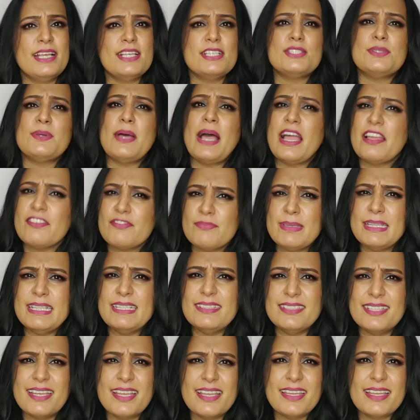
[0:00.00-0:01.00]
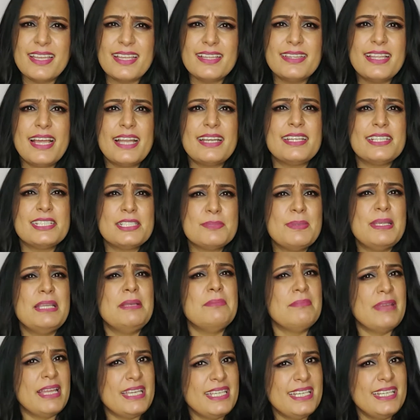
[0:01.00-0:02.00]
So I've been thinking that it's
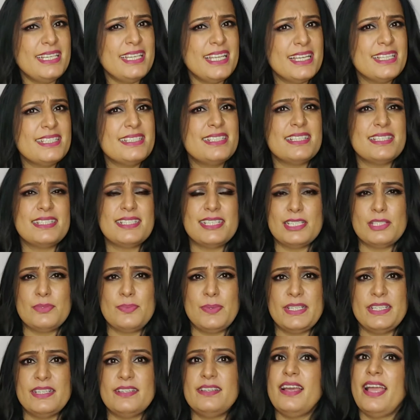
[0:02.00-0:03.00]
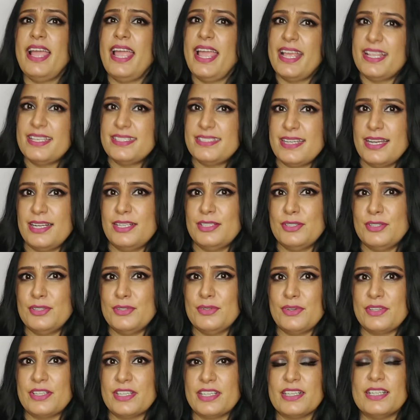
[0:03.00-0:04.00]
been many days since we did a hairstyle
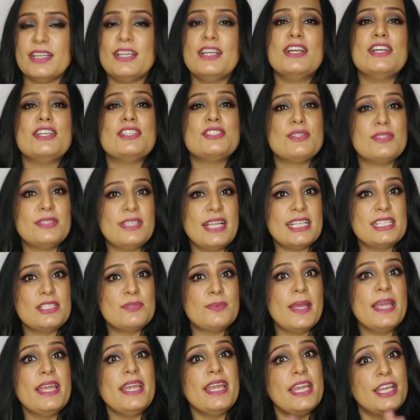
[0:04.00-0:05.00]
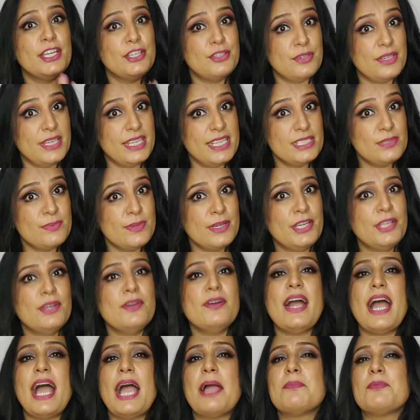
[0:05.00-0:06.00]
tutorial. So that's why in today's video
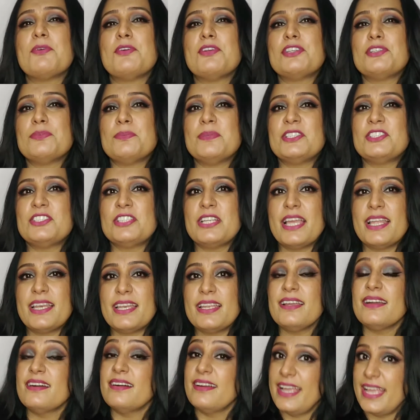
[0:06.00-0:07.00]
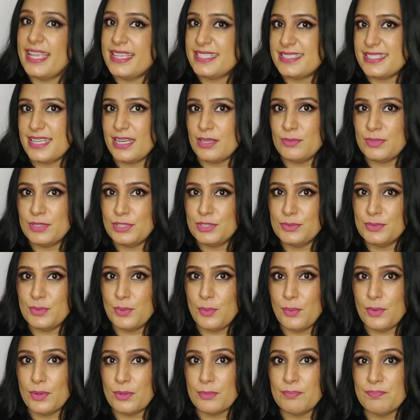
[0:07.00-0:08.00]
I'm going to be sharing a hairstyle with you
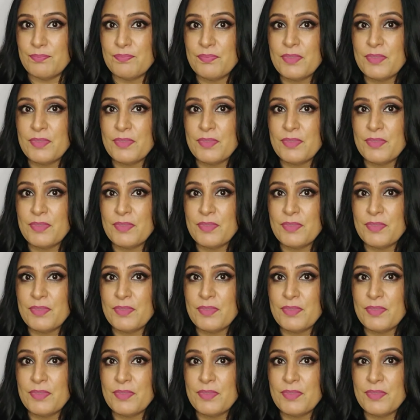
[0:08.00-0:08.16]
all.